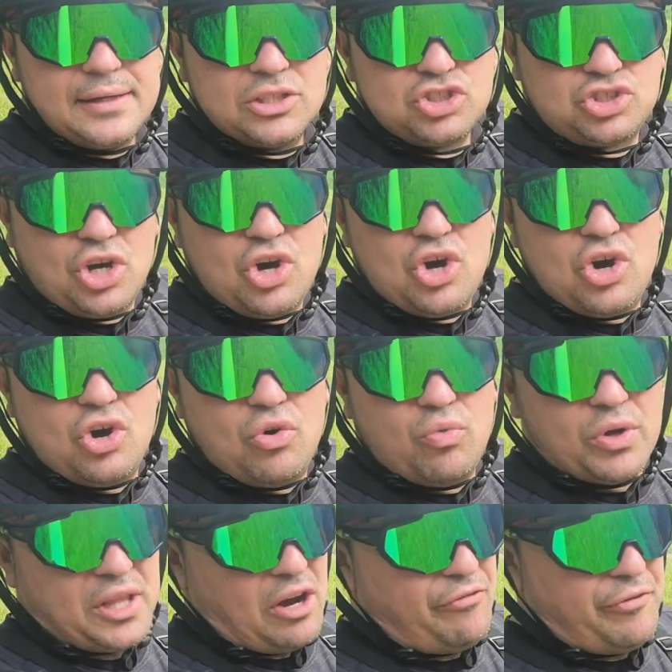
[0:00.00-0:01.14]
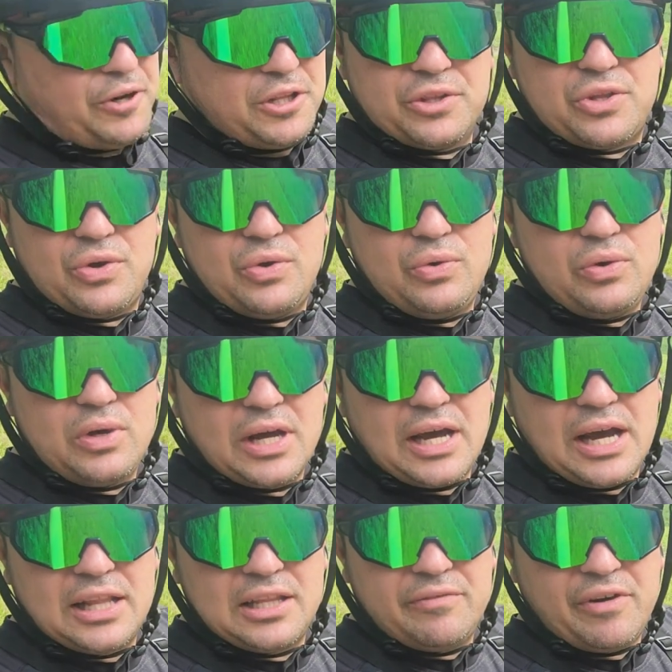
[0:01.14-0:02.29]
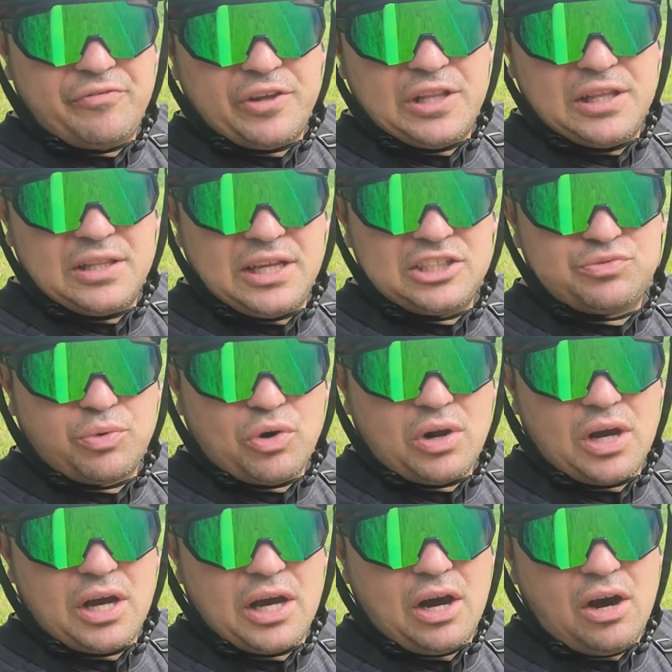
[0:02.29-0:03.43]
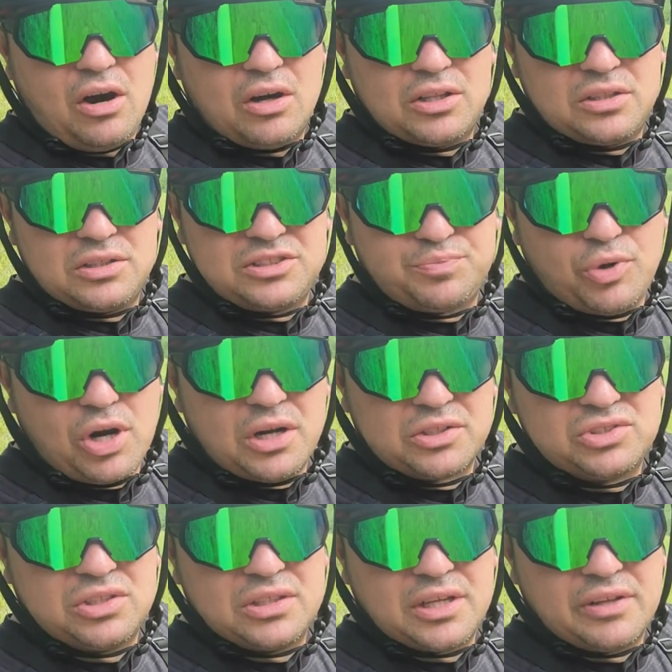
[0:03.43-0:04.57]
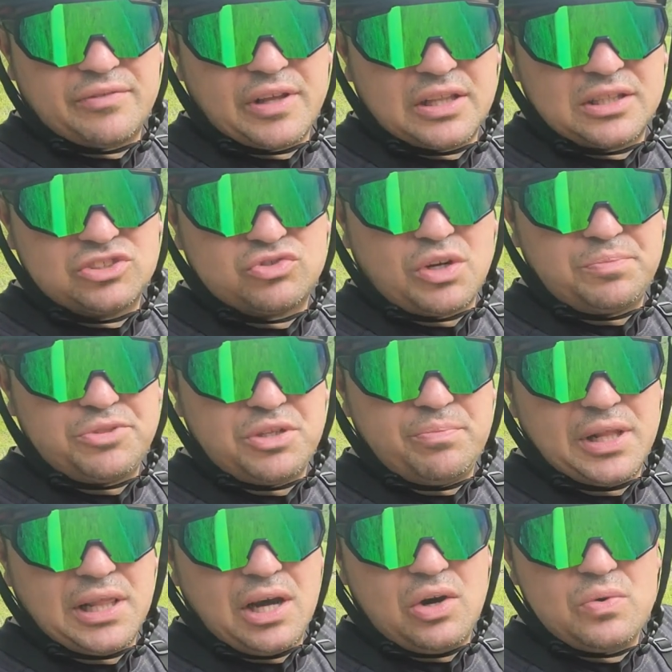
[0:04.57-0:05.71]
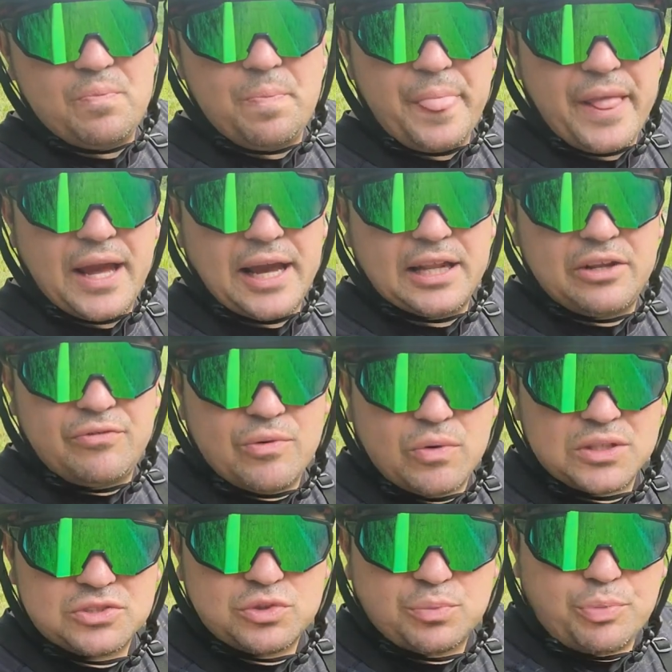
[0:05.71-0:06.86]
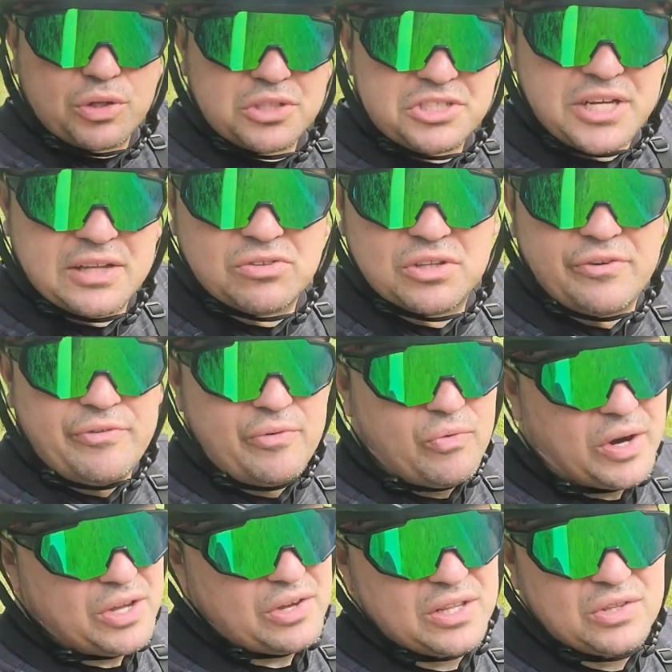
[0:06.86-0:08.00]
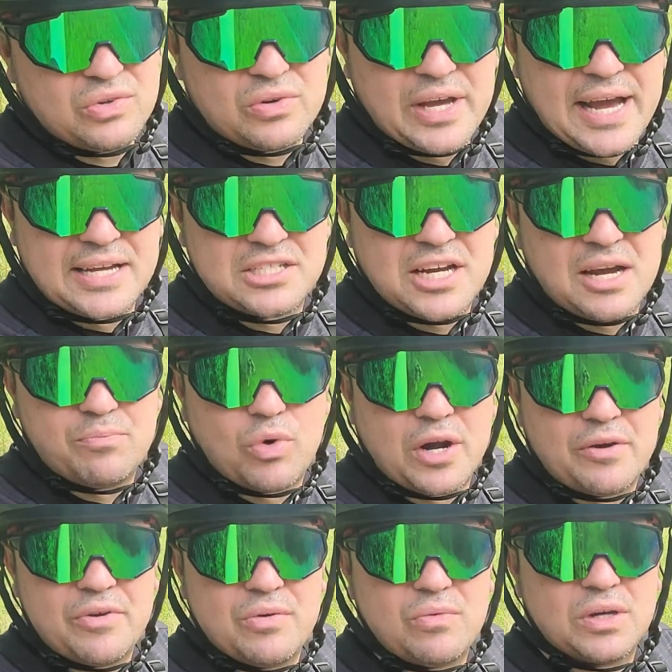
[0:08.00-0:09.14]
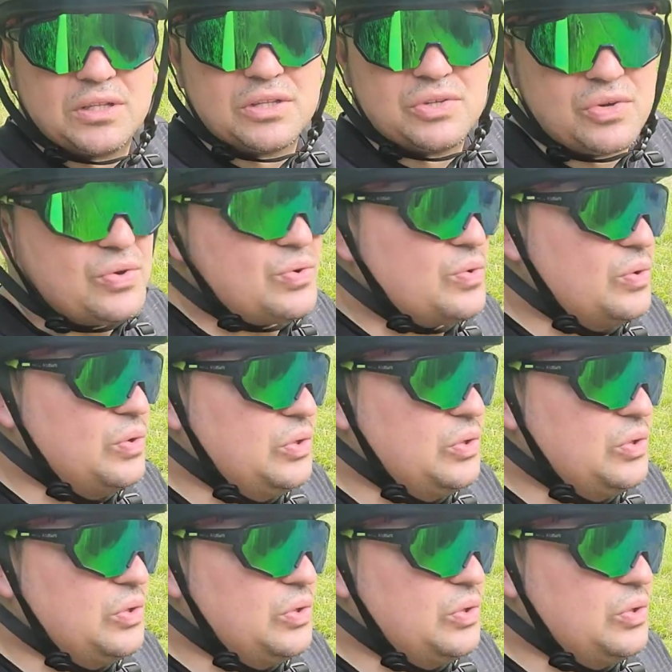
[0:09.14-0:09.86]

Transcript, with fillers: So without further ado, I'll leave affiliate links for all these products in the description below. And if you want to support the channel a different way, you can do Cash App, whatever you want to do.